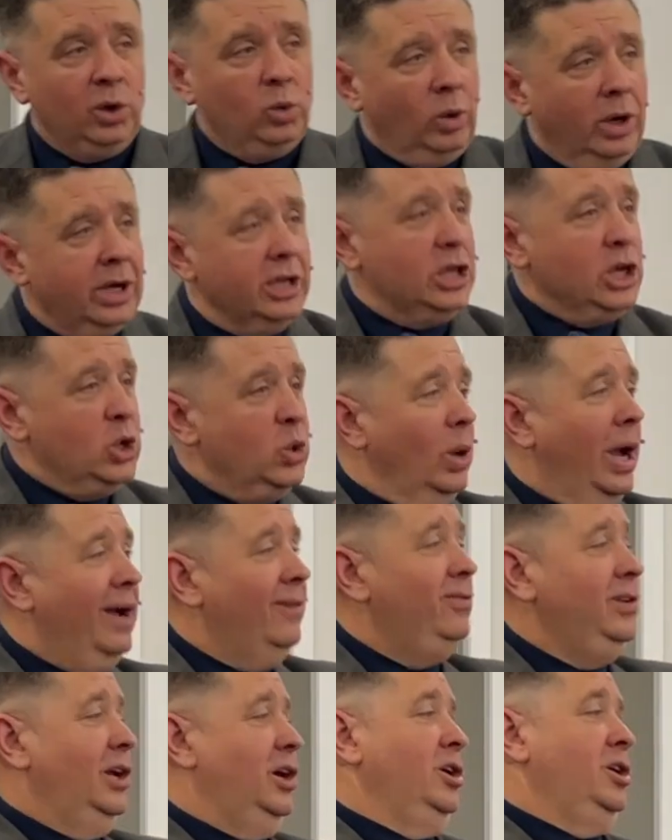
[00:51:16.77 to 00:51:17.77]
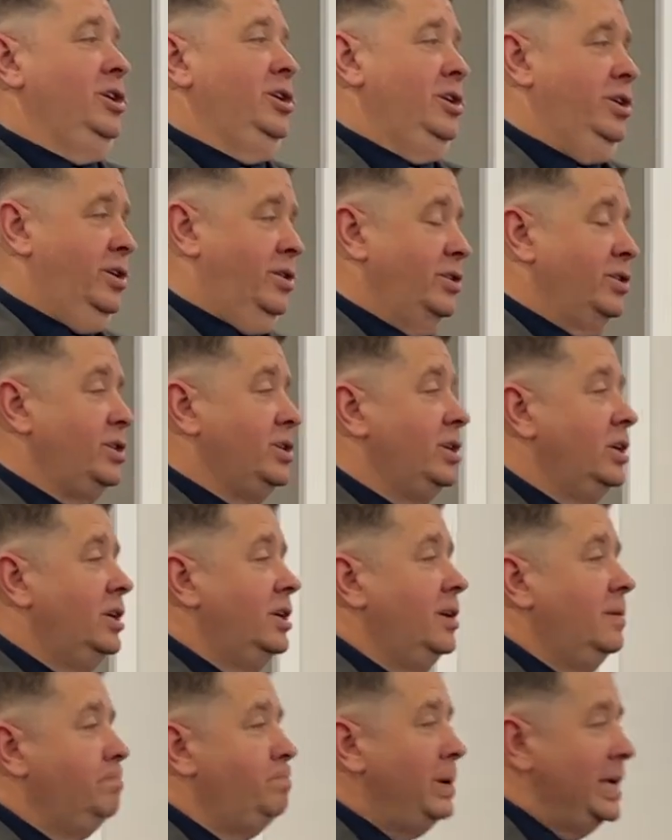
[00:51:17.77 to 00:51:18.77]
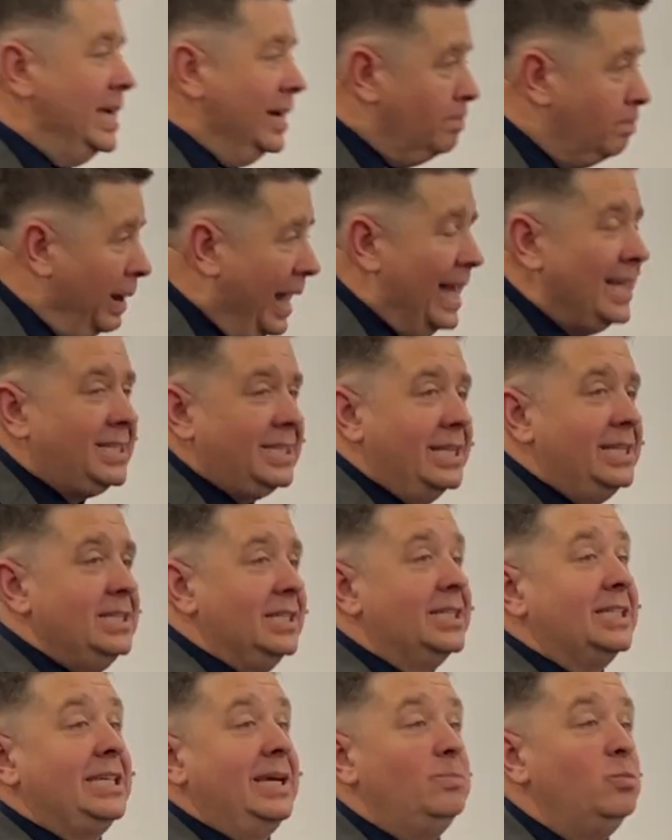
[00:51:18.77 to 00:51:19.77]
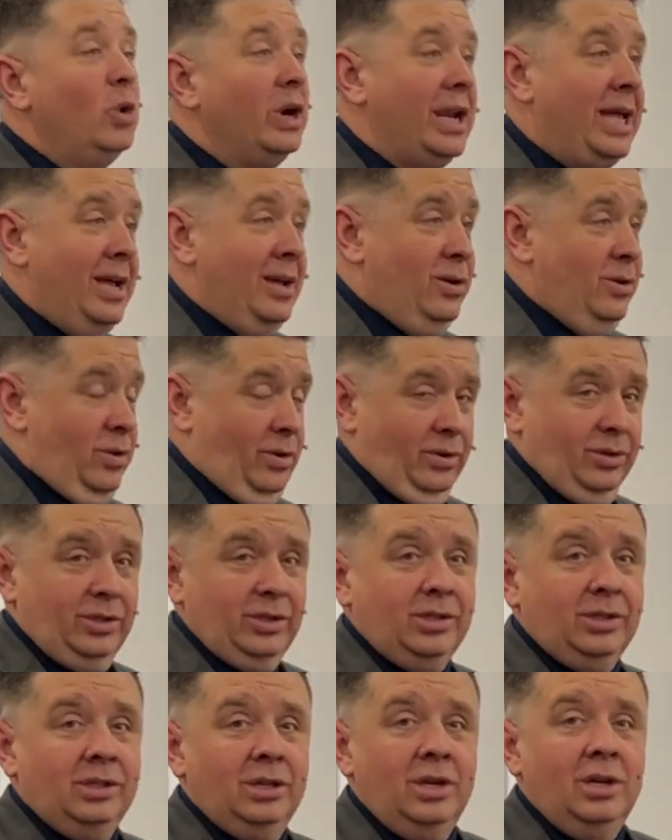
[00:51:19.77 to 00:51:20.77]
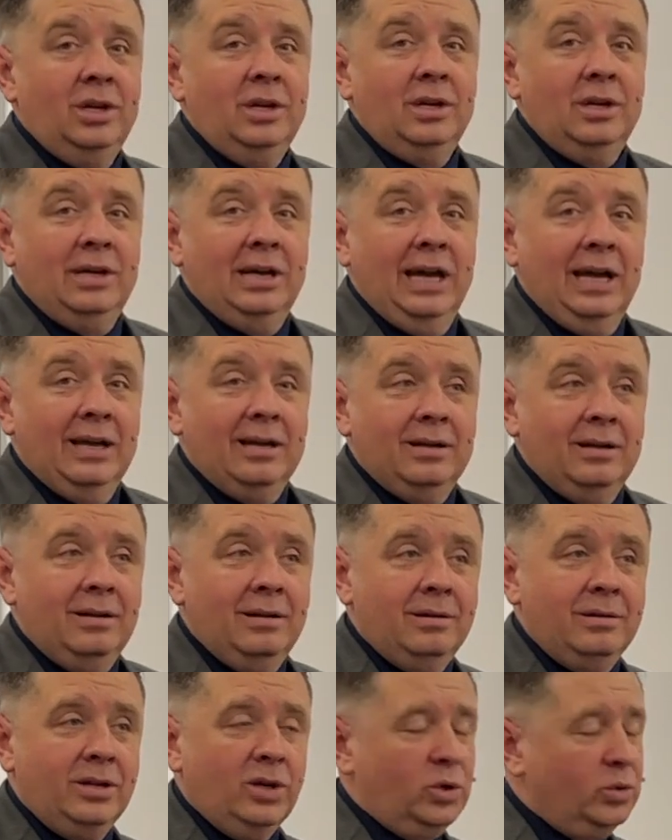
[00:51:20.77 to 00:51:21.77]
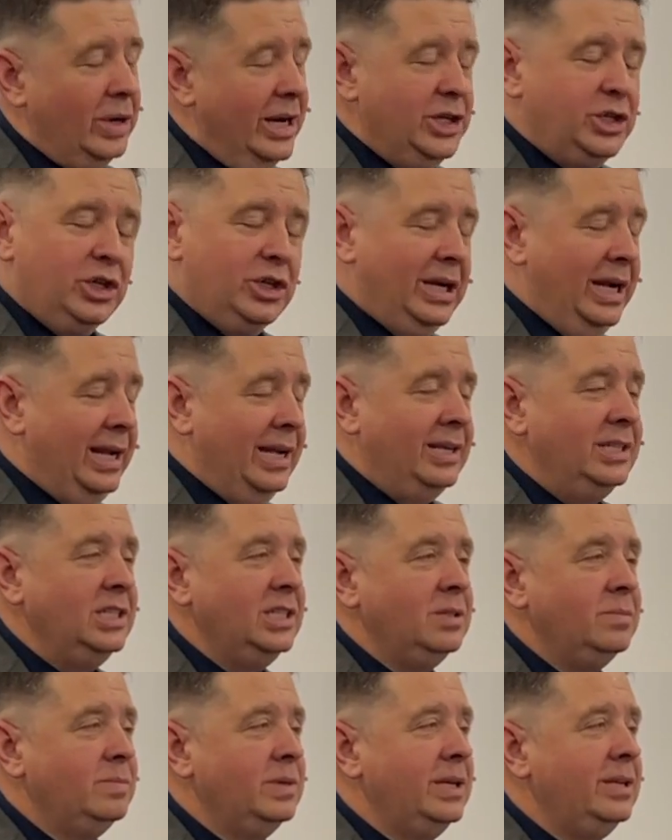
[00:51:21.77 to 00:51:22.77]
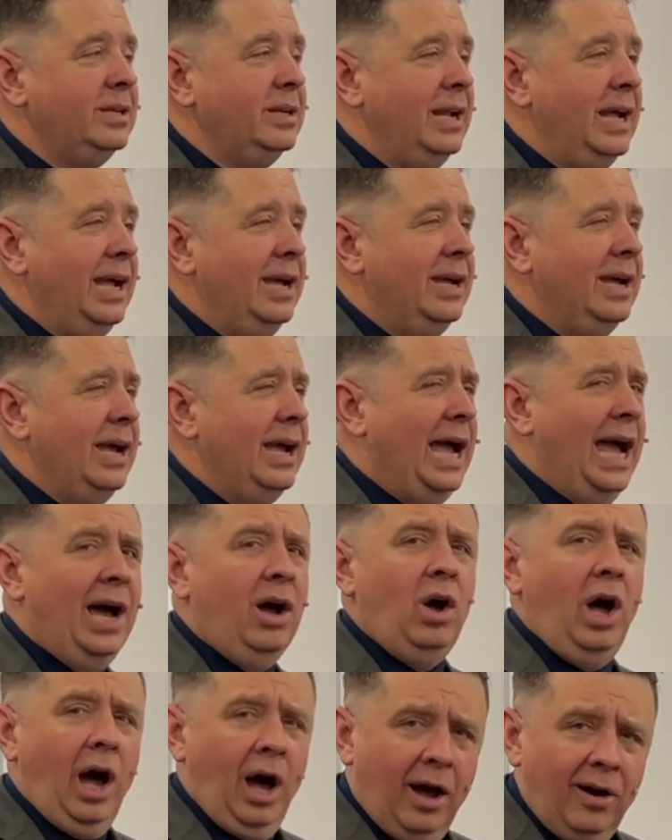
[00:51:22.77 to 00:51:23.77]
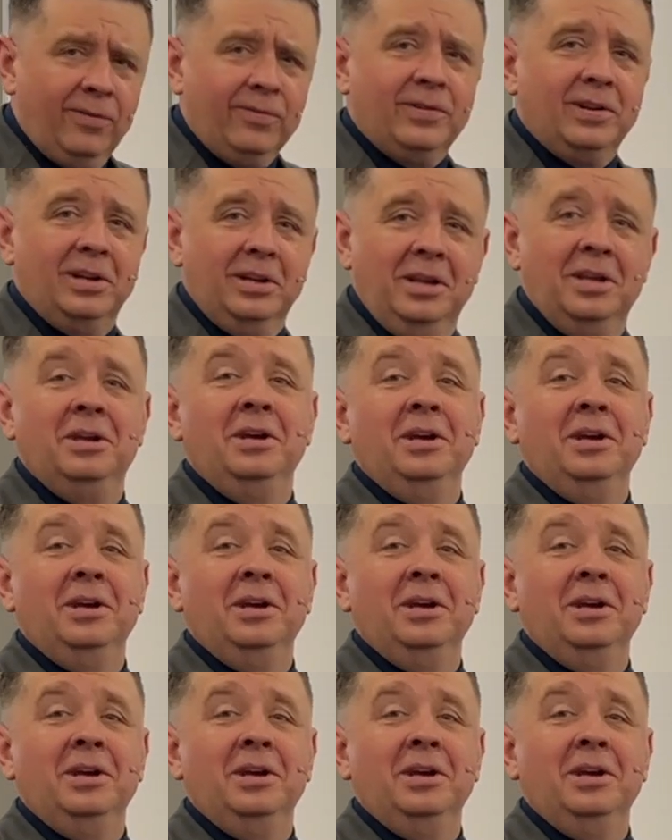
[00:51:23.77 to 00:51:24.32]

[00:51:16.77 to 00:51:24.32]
what you have learned. Be a blessing to someone else. Don't raise your hands, but how often,